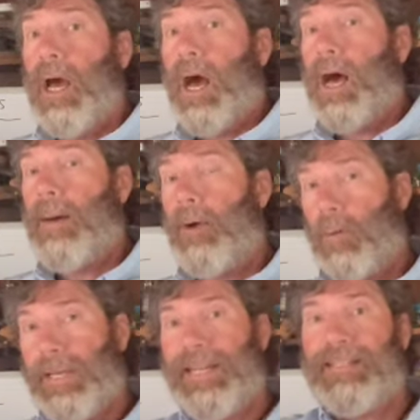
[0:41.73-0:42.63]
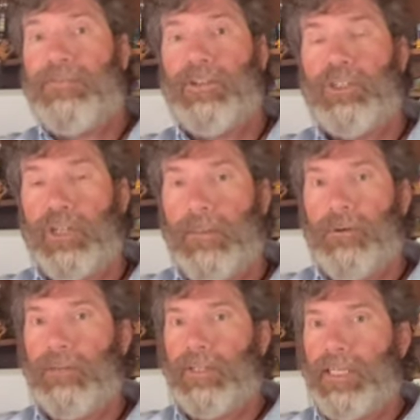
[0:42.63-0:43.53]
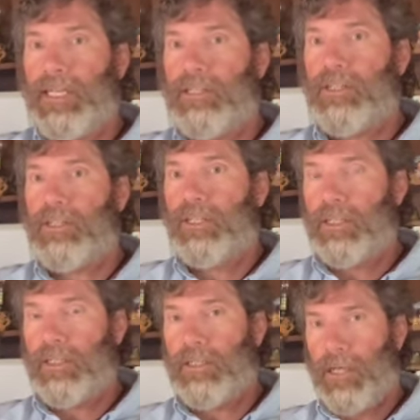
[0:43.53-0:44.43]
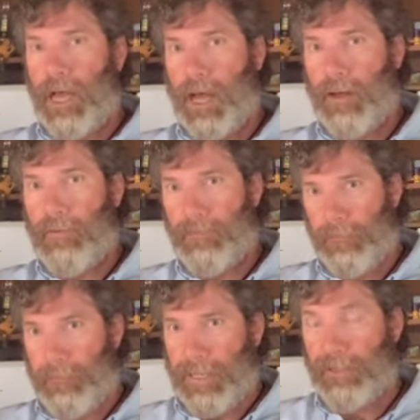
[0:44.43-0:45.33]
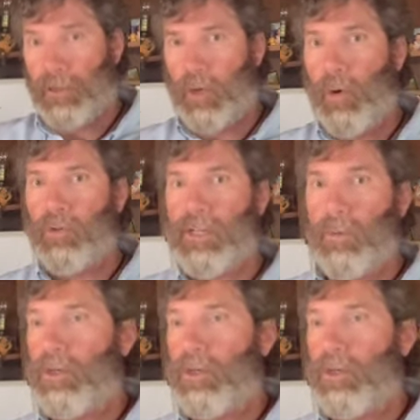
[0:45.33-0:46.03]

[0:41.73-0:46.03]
Are we getting a sufficient number of leads to based on the goals that we're